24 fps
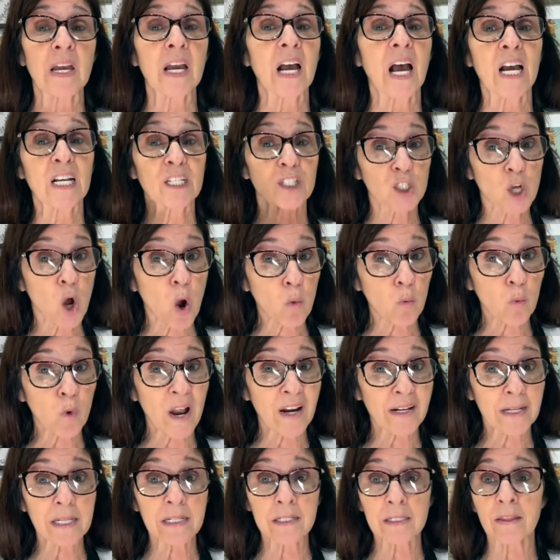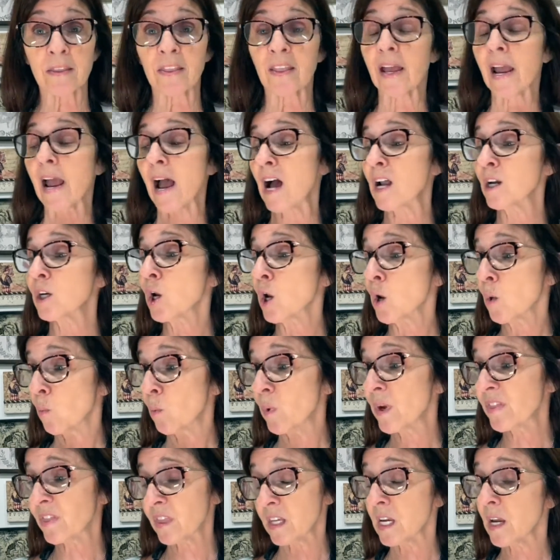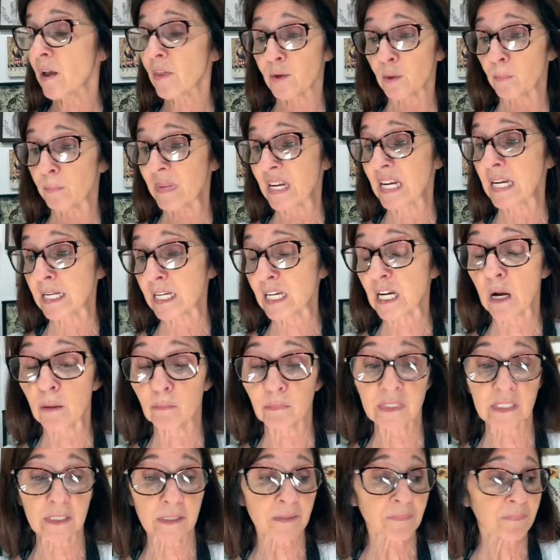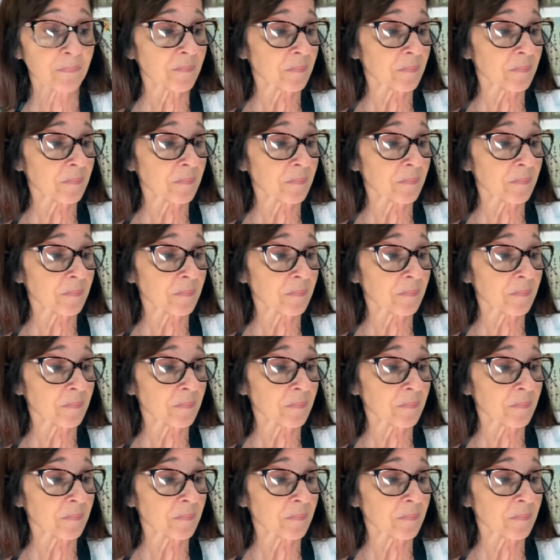I don't run into that with the other mediums.